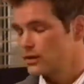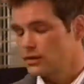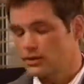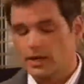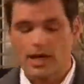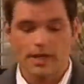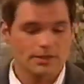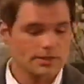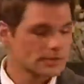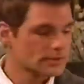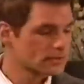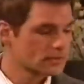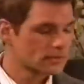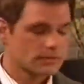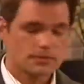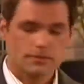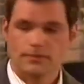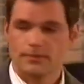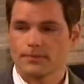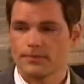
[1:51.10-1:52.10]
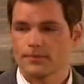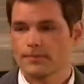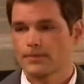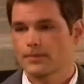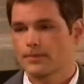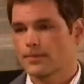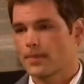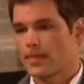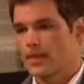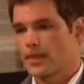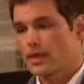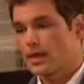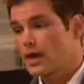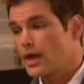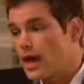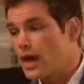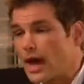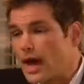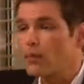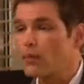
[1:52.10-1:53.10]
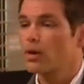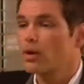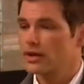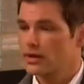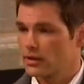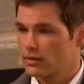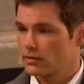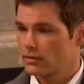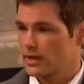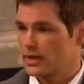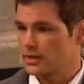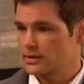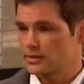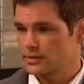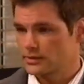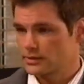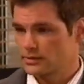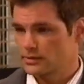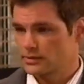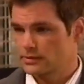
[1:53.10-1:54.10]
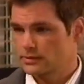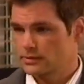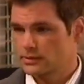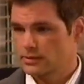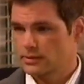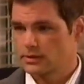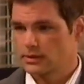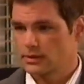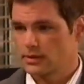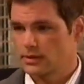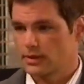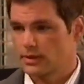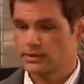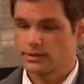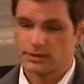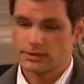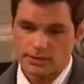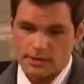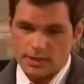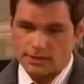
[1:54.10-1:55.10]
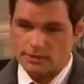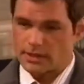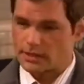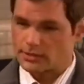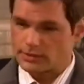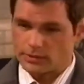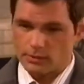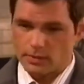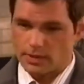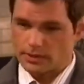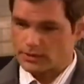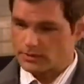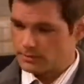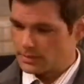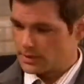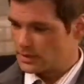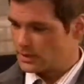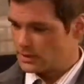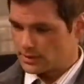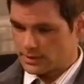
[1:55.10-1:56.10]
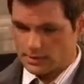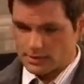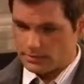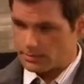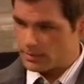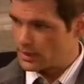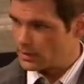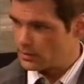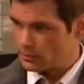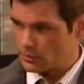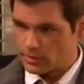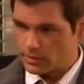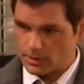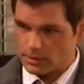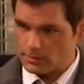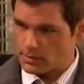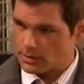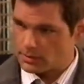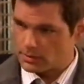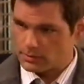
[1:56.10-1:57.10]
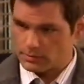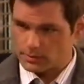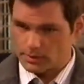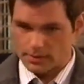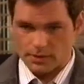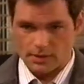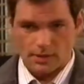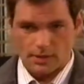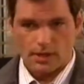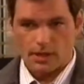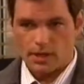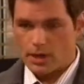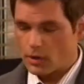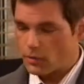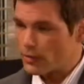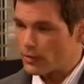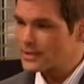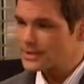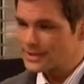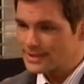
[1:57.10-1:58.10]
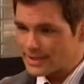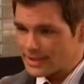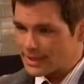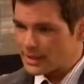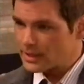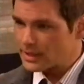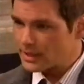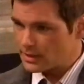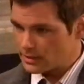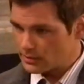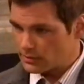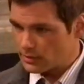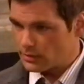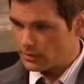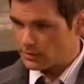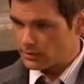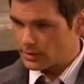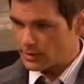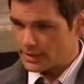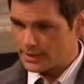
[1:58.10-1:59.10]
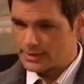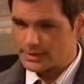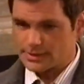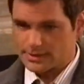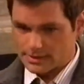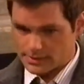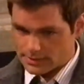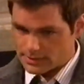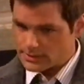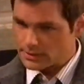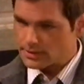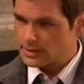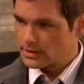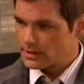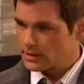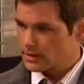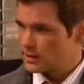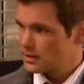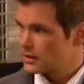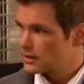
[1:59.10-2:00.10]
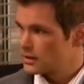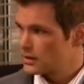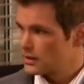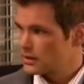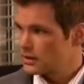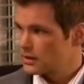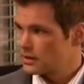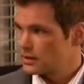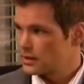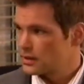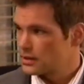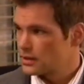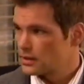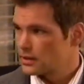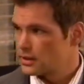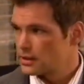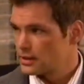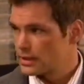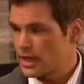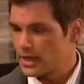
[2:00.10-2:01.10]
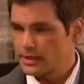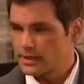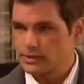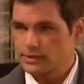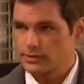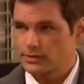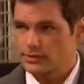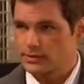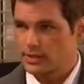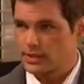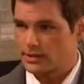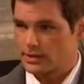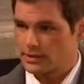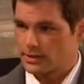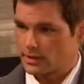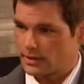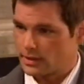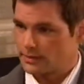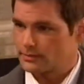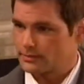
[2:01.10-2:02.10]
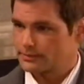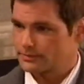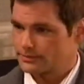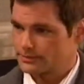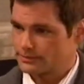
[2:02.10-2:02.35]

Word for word: Look, I just... I want to help Madison. Right? She says that she wants to be this independent working mother, but raising a kid on your own, it's a lot easier said than done.